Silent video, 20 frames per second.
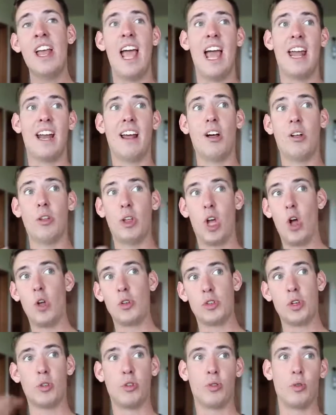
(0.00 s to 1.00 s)
And I'll
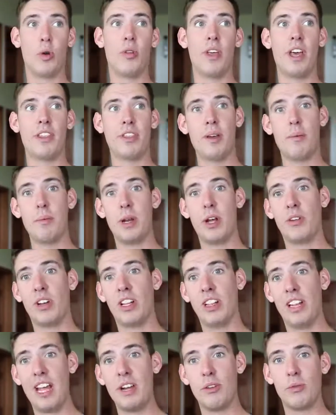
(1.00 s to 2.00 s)
also throw that thumbnail into
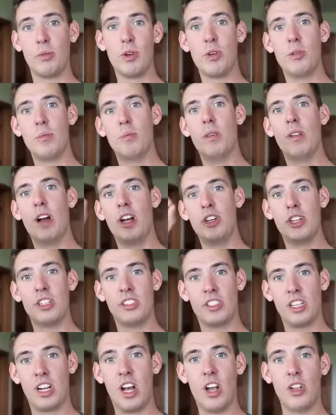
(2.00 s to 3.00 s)
Lightroom,
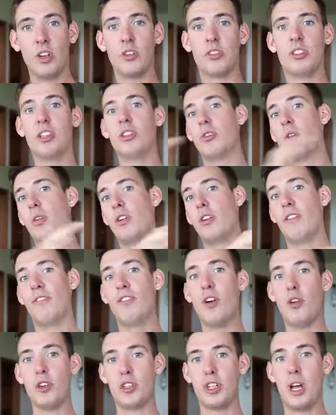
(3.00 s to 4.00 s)
adjust the colors, and throw it into
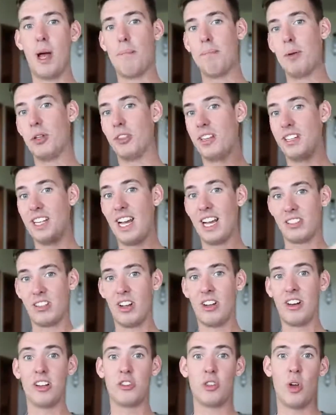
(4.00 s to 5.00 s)
Photoshop, put the text on it.